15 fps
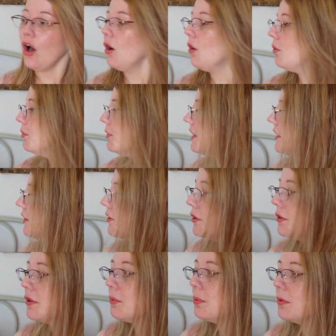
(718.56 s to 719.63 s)
oh, the
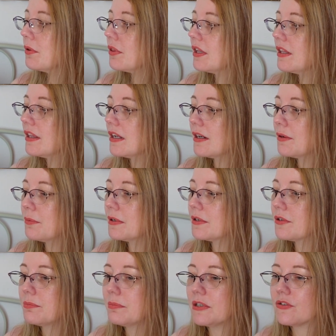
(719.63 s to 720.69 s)
other thing that I want
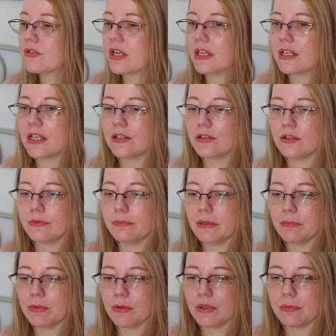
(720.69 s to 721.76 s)
to mention, I cannot
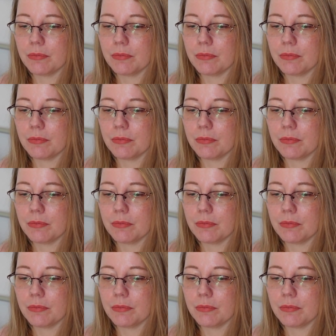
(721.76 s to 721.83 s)
remember where I